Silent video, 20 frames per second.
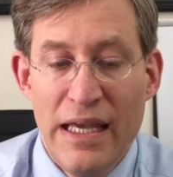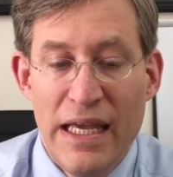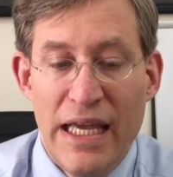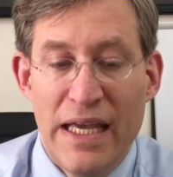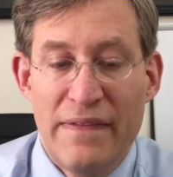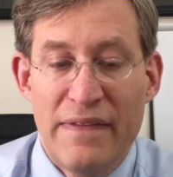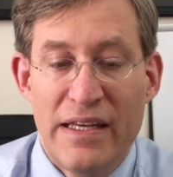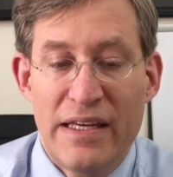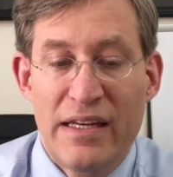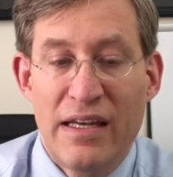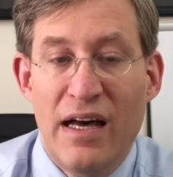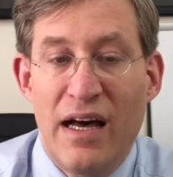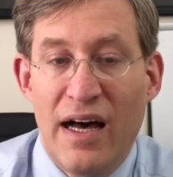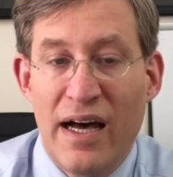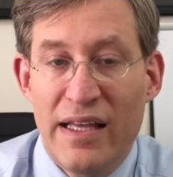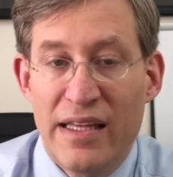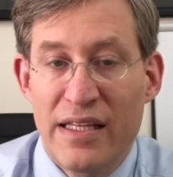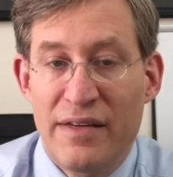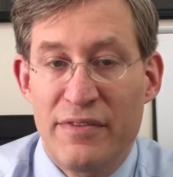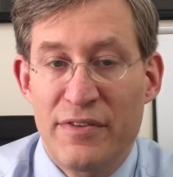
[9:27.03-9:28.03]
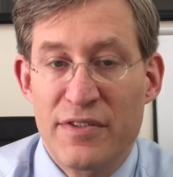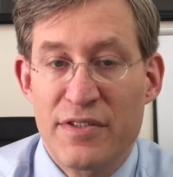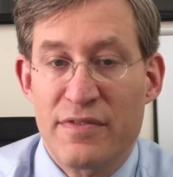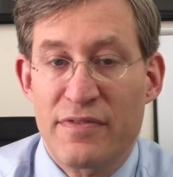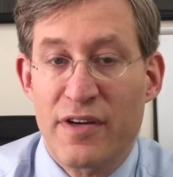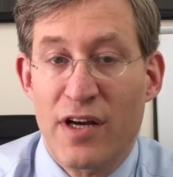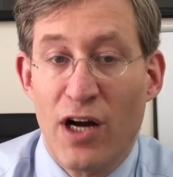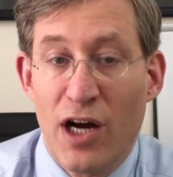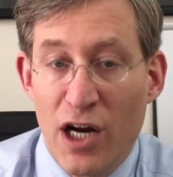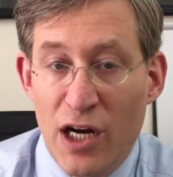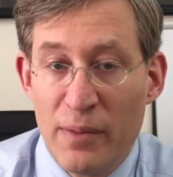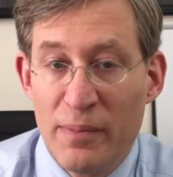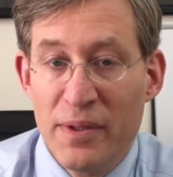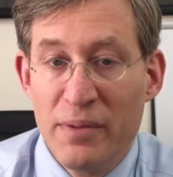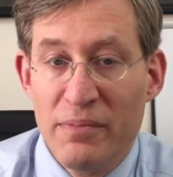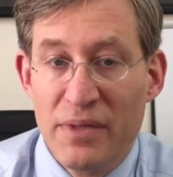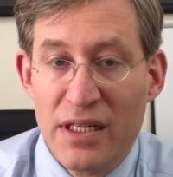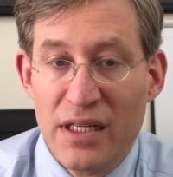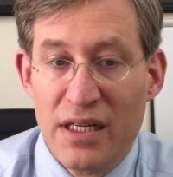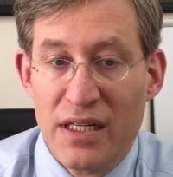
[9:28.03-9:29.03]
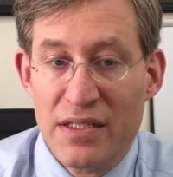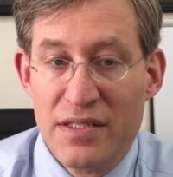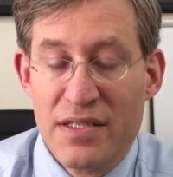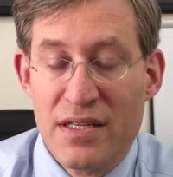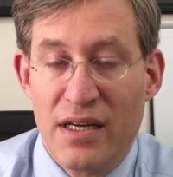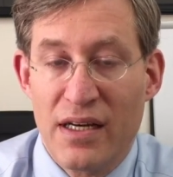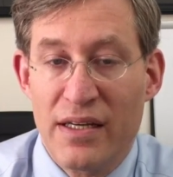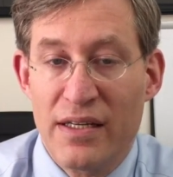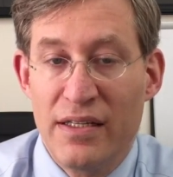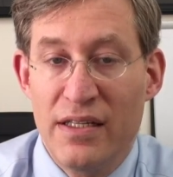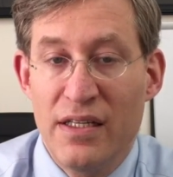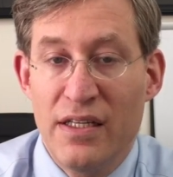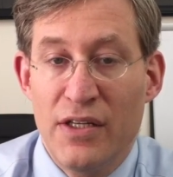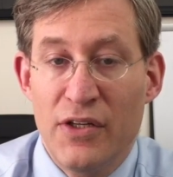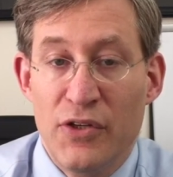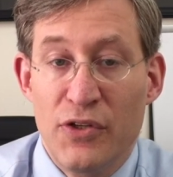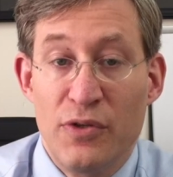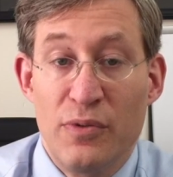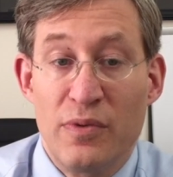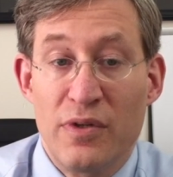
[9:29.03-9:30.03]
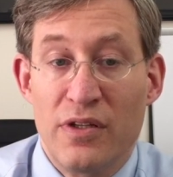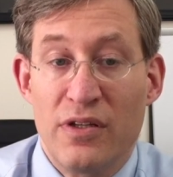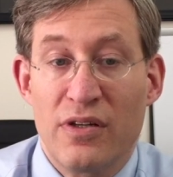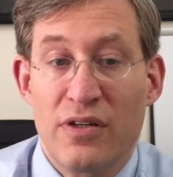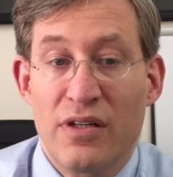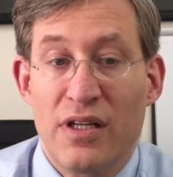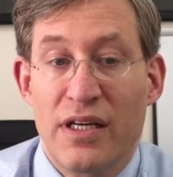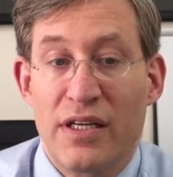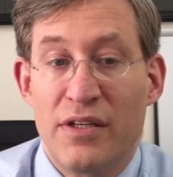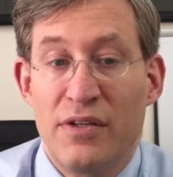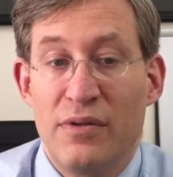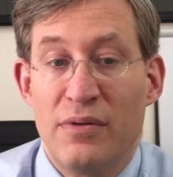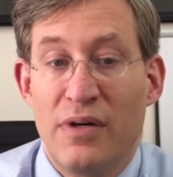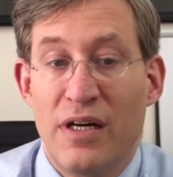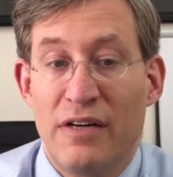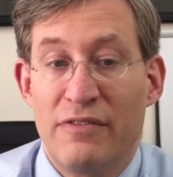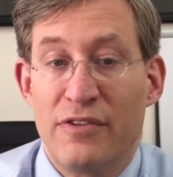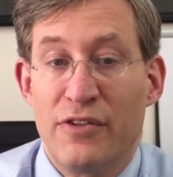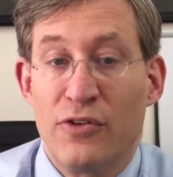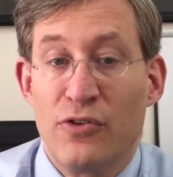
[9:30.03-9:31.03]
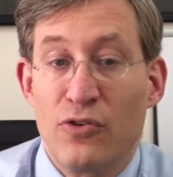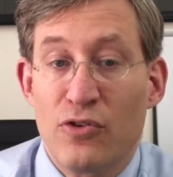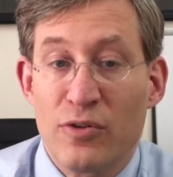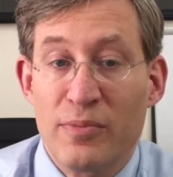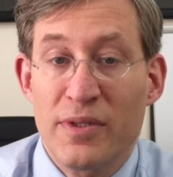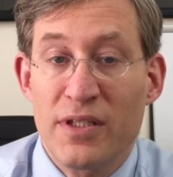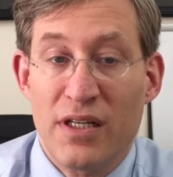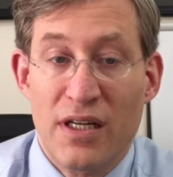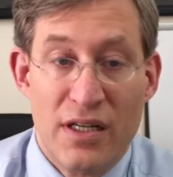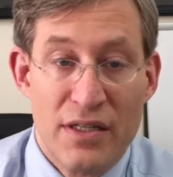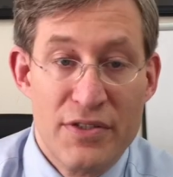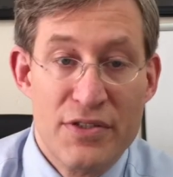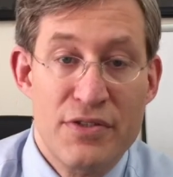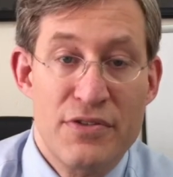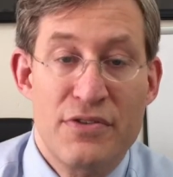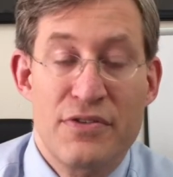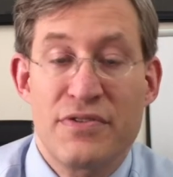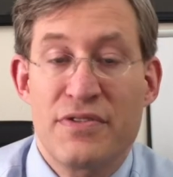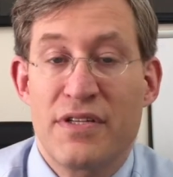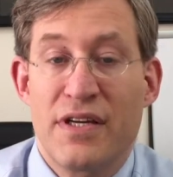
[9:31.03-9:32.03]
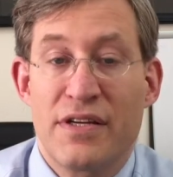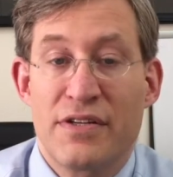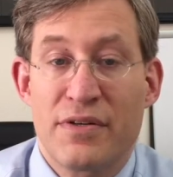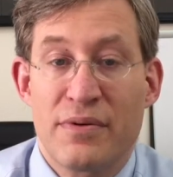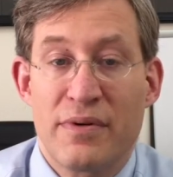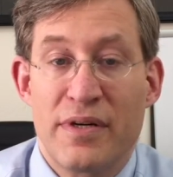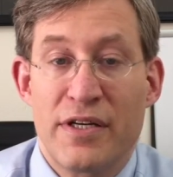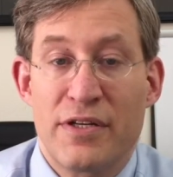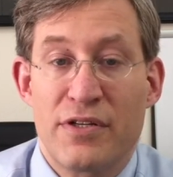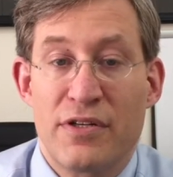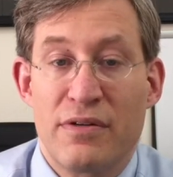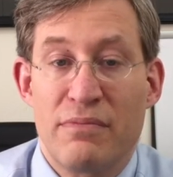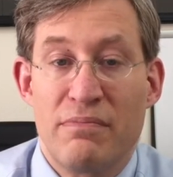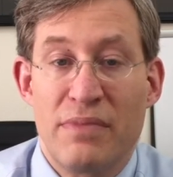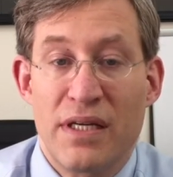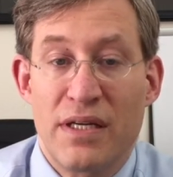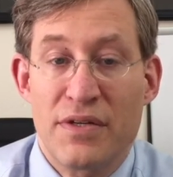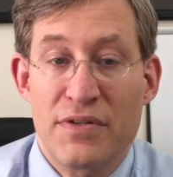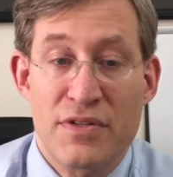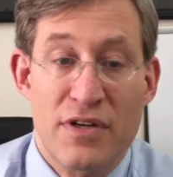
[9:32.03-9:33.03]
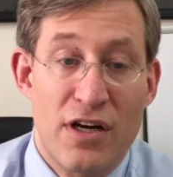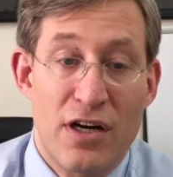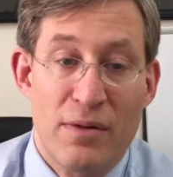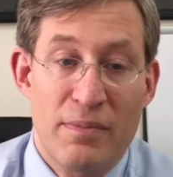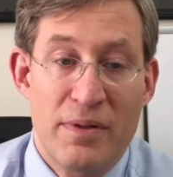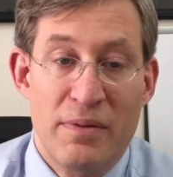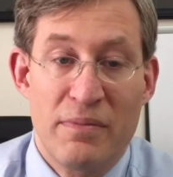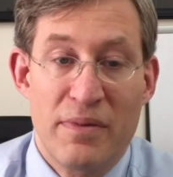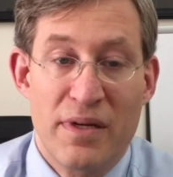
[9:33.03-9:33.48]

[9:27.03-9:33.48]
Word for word: And that high levels of carbon monoxide, you will look like you have a normal oxygen saturation because carbon